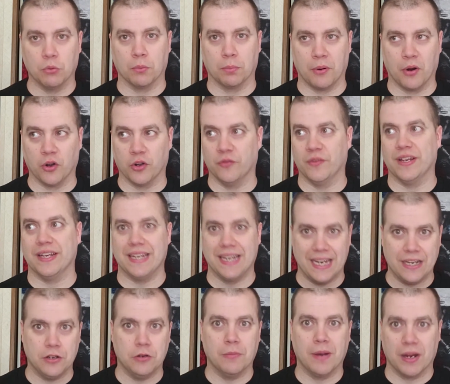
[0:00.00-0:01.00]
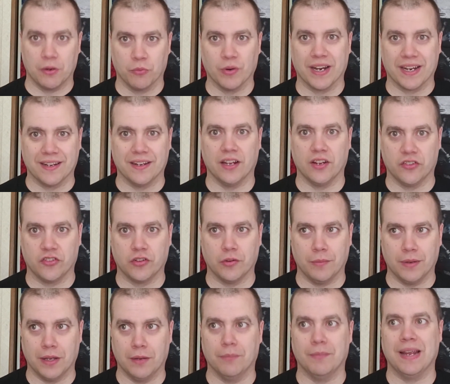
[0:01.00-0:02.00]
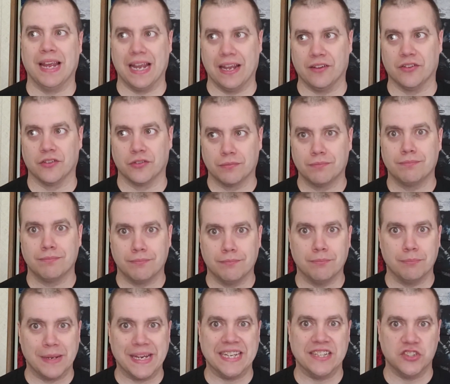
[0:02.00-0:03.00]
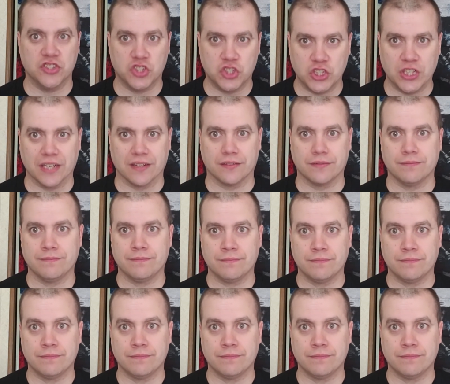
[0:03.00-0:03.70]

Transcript: part of it, and you might recognize some of them as being shit.